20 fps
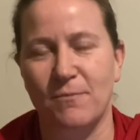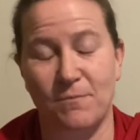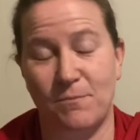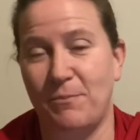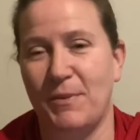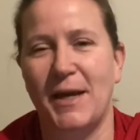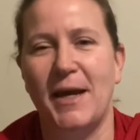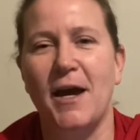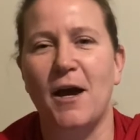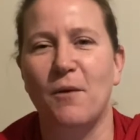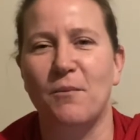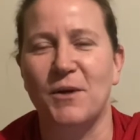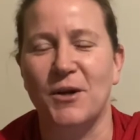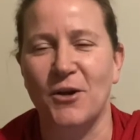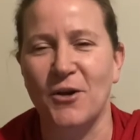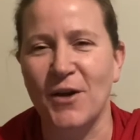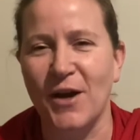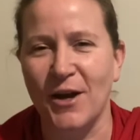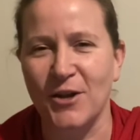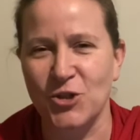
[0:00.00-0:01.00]
pick up
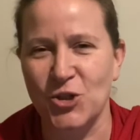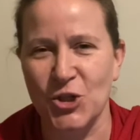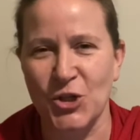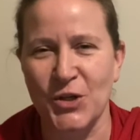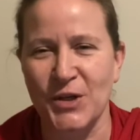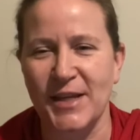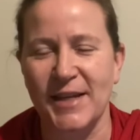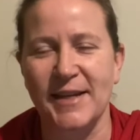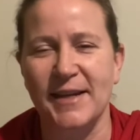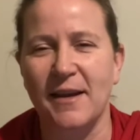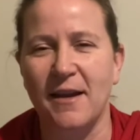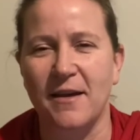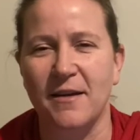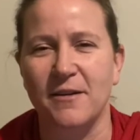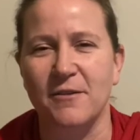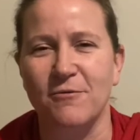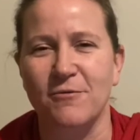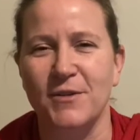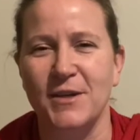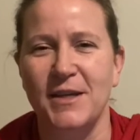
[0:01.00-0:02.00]
along our journey in
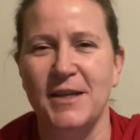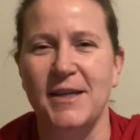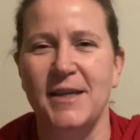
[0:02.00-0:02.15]
life